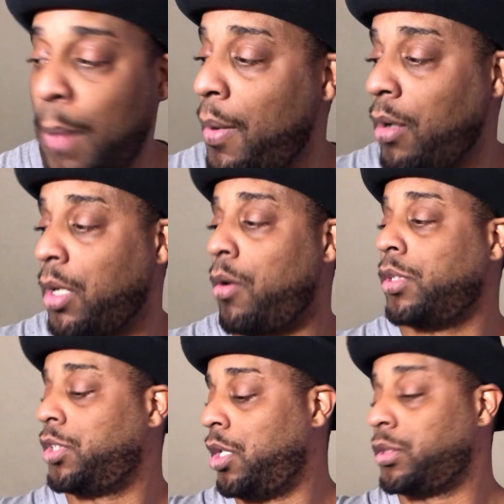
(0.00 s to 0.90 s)
I'm about to go to
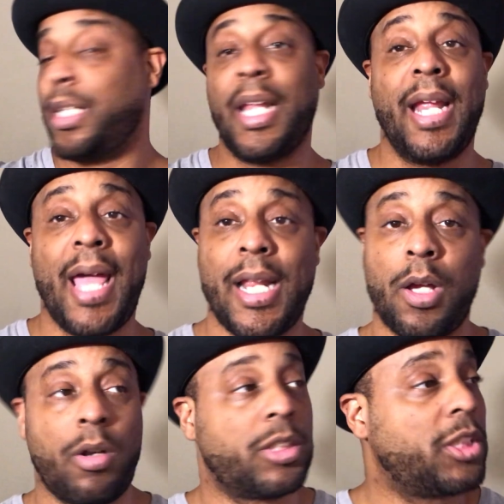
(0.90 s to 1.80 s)
church now. They got to
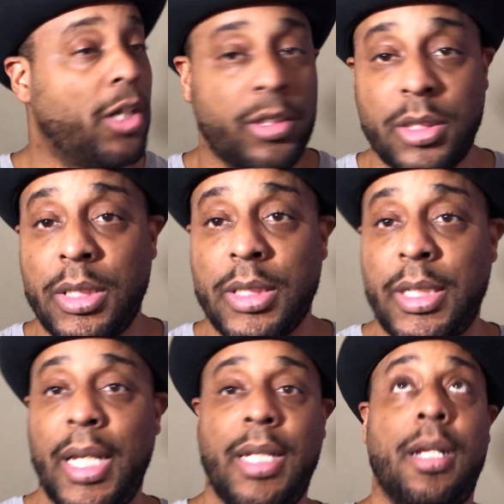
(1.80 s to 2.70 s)
go to church and just
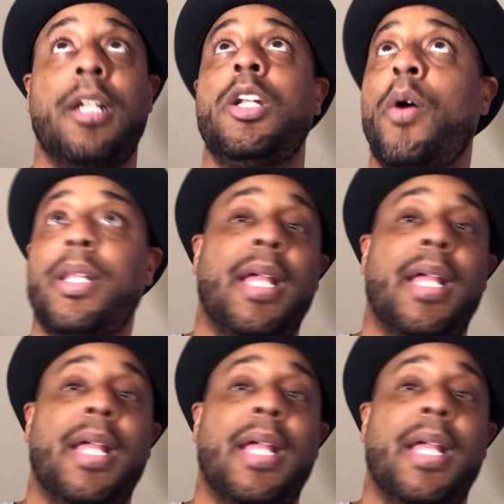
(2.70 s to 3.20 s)
get the anointing.